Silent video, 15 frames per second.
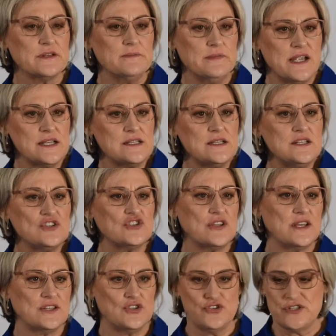the message
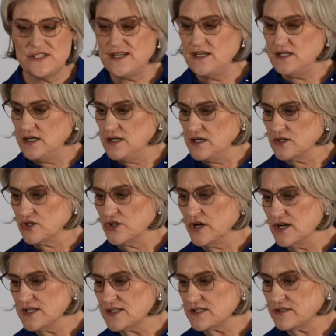that you're sending
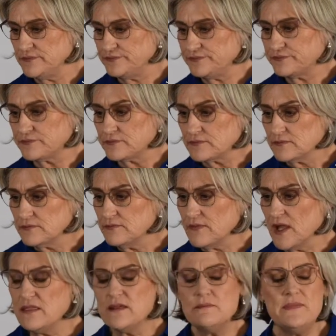across.
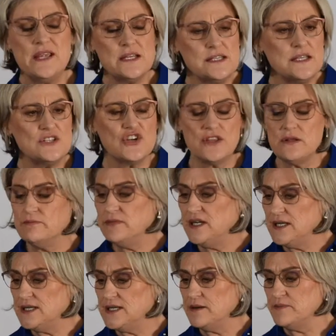The message and the
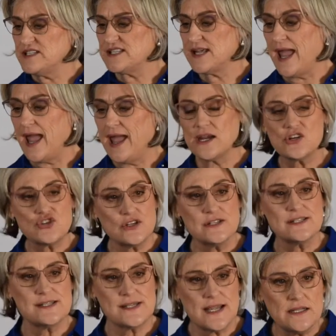medium is the actual
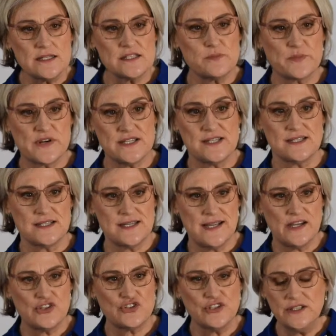sales
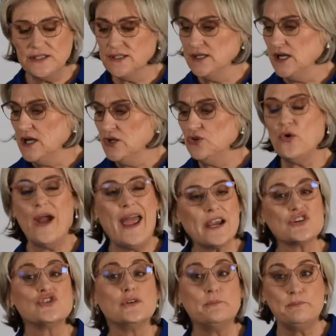presentation, your
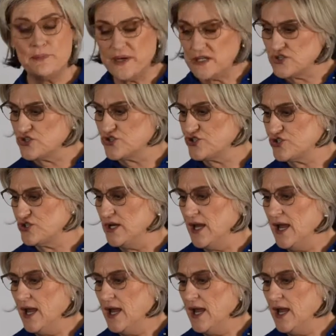actual pitch.